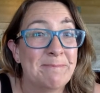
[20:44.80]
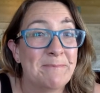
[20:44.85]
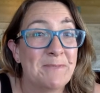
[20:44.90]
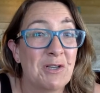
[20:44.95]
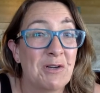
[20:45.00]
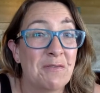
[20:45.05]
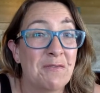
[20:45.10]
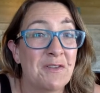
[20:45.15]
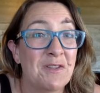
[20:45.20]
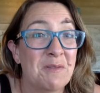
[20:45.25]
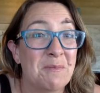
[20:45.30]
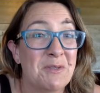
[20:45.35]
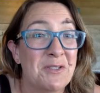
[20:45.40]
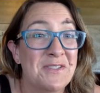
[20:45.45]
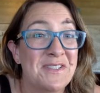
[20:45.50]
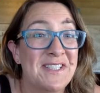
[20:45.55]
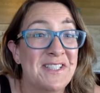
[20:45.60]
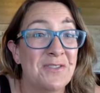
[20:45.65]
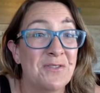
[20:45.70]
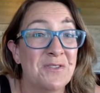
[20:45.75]
often the
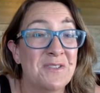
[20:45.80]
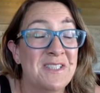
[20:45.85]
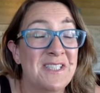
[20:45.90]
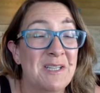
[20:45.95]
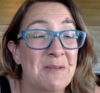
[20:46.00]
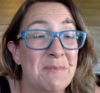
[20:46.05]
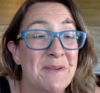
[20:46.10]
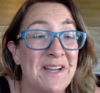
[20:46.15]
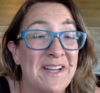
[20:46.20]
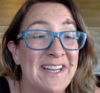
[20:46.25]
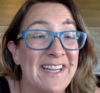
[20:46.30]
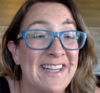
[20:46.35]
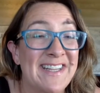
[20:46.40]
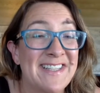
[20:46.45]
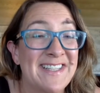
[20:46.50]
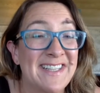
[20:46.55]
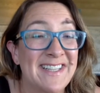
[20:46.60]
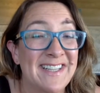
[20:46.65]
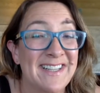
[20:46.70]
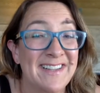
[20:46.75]
most guilty about
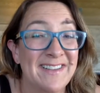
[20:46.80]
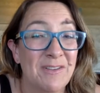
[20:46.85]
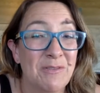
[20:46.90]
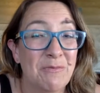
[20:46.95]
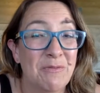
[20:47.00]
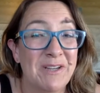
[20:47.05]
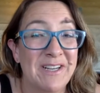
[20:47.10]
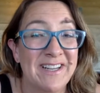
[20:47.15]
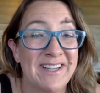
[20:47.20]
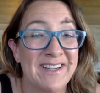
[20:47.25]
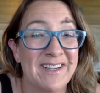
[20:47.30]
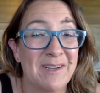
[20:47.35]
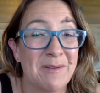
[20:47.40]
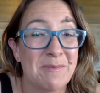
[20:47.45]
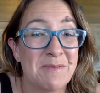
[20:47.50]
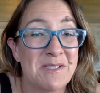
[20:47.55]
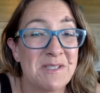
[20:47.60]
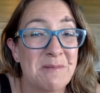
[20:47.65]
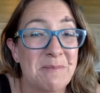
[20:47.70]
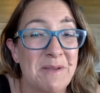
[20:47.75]
eating when it
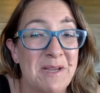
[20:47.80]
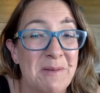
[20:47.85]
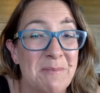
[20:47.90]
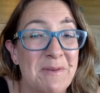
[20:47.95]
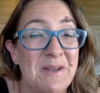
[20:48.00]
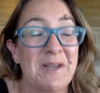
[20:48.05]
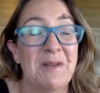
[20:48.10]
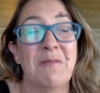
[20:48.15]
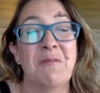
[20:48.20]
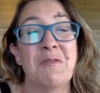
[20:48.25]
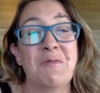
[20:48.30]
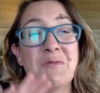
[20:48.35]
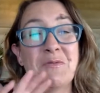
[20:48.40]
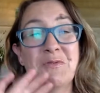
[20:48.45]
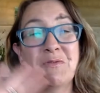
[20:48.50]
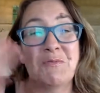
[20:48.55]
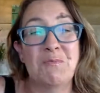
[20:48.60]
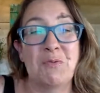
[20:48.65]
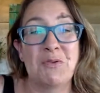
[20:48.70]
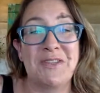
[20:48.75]
comes to meat. But anyway, we'll
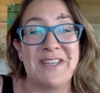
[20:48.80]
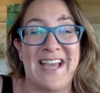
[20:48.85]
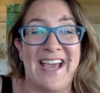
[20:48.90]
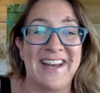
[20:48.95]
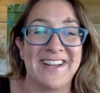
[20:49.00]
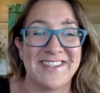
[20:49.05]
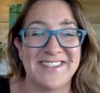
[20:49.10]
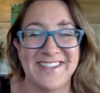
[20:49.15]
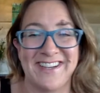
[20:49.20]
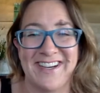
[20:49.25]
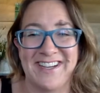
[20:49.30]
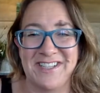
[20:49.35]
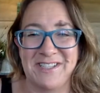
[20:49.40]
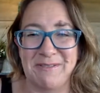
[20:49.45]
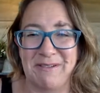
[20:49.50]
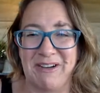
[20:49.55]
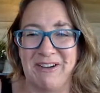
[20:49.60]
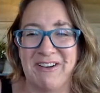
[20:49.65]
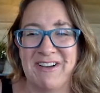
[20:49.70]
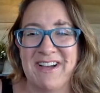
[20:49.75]
put that aside as
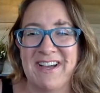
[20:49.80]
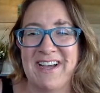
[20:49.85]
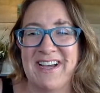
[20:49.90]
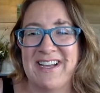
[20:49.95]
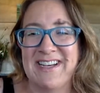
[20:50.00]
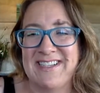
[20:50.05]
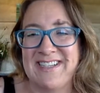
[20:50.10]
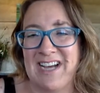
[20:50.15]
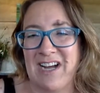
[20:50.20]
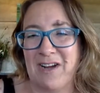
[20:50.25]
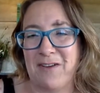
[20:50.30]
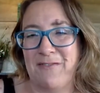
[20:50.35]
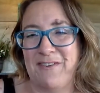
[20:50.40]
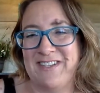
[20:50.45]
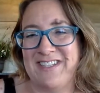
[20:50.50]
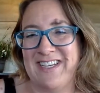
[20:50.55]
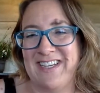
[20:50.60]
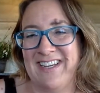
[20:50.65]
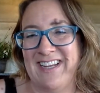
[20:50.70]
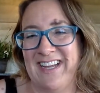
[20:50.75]
well. Duck for
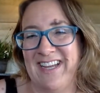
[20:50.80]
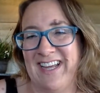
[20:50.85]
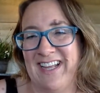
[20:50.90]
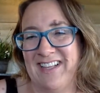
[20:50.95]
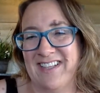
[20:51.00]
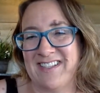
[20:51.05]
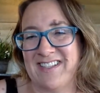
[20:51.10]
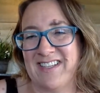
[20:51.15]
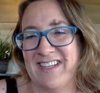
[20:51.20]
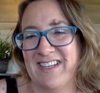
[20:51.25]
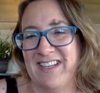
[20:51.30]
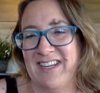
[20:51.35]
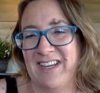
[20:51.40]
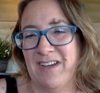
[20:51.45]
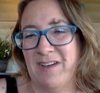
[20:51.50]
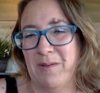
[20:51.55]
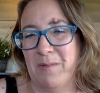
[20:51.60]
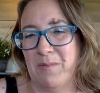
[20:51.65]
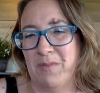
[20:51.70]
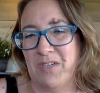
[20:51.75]
dinner, Alison.
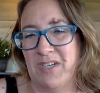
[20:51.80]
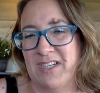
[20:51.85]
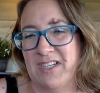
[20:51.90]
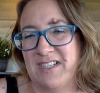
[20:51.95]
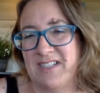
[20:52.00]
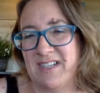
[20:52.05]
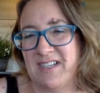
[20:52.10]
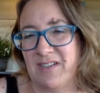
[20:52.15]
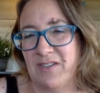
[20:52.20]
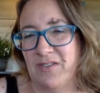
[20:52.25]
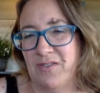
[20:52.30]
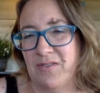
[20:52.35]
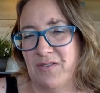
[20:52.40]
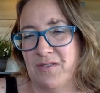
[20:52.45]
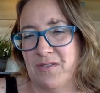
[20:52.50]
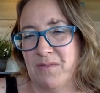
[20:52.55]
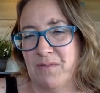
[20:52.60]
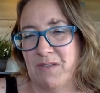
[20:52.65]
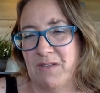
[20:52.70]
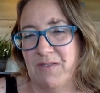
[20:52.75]
Yum. Chinese duck
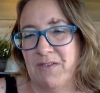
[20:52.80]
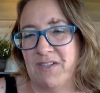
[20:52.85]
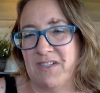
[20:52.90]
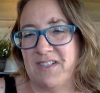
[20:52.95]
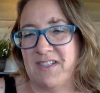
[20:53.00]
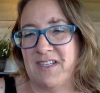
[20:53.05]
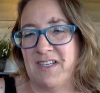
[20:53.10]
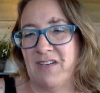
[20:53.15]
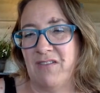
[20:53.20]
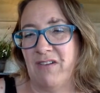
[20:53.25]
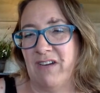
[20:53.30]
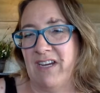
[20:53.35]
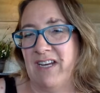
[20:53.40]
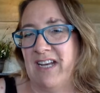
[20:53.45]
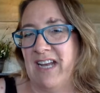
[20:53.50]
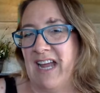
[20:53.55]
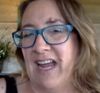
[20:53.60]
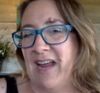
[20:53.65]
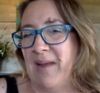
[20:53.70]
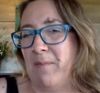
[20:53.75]
noodles with verdigris
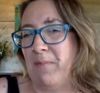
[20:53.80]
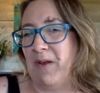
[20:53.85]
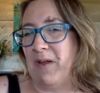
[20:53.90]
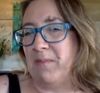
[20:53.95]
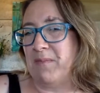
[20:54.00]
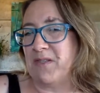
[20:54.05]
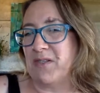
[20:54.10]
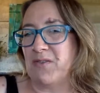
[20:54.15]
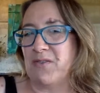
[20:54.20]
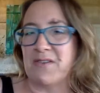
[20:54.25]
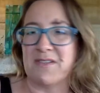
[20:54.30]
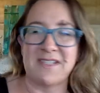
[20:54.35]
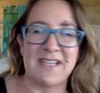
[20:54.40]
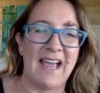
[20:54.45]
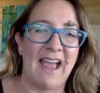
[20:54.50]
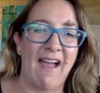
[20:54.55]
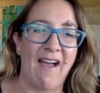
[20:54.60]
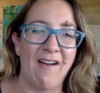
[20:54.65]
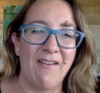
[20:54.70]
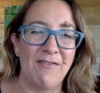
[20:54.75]
green and plum sauce.
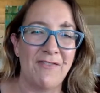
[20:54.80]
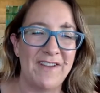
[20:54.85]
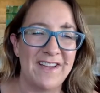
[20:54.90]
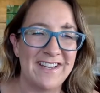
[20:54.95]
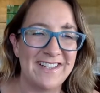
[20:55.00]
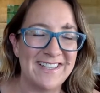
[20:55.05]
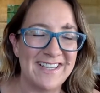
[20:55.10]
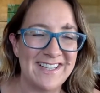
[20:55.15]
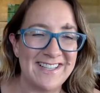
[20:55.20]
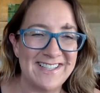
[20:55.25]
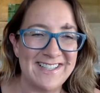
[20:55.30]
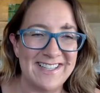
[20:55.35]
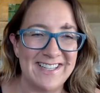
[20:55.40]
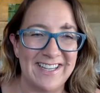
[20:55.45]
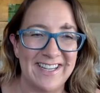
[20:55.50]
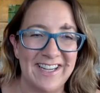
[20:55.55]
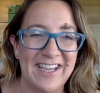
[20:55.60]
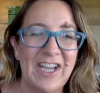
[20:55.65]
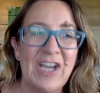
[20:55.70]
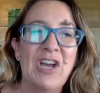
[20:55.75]
How
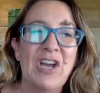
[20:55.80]
fantastic.